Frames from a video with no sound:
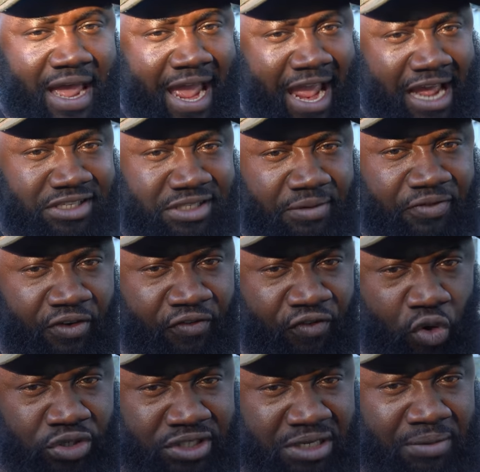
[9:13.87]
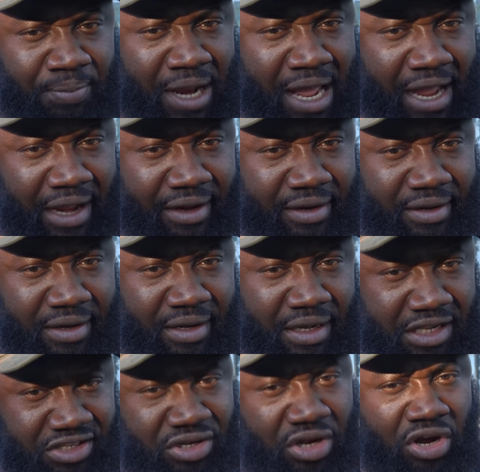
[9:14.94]
Ask them for 14 ply.
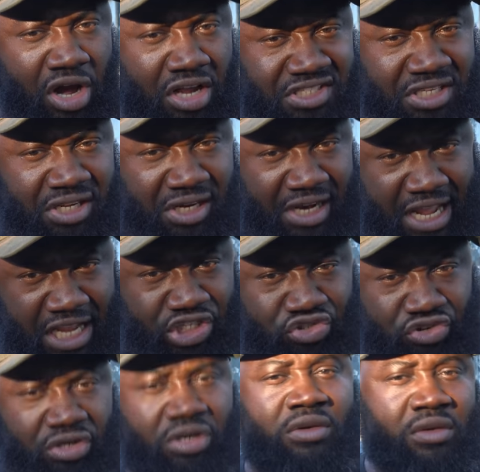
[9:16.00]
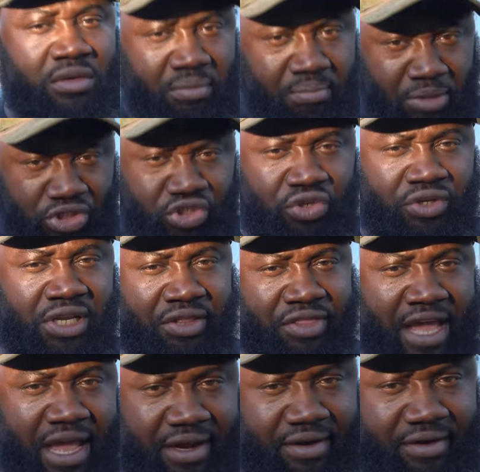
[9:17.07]
It's gonna cost a little extra, but you need
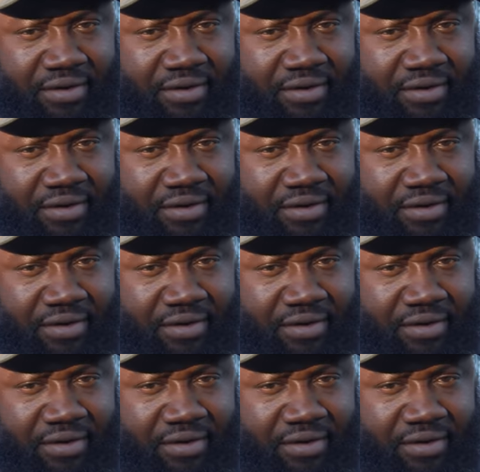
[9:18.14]
that.